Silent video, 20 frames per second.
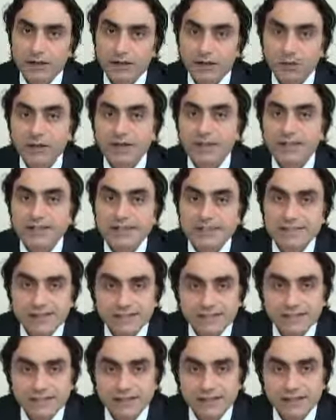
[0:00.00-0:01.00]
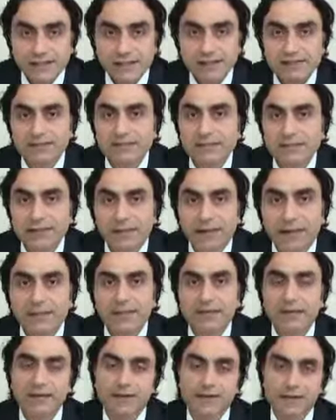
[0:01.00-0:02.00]
who insisted on
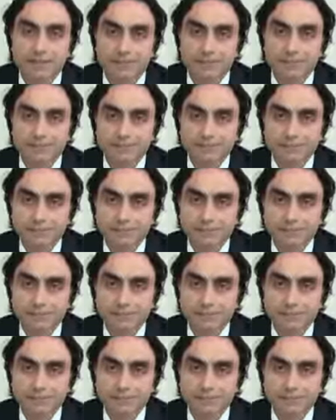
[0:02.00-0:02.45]
denying Him,